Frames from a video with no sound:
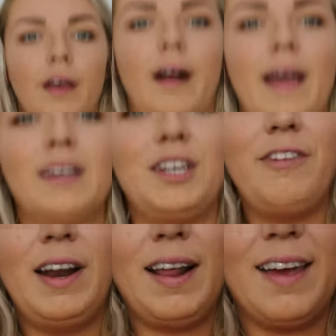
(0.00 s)
I actually
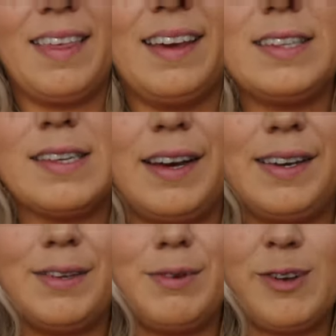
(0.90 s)
really like the inside
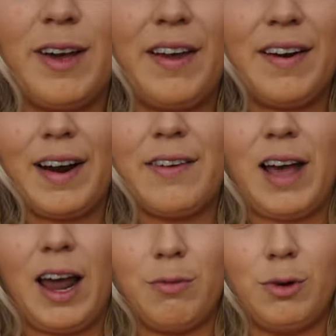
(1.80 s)
of them as well. They're a kind of
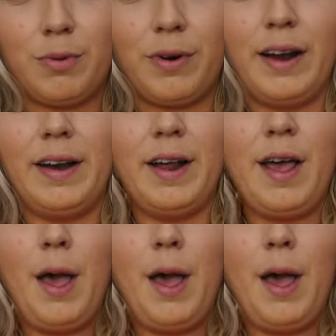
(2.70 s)
animal print.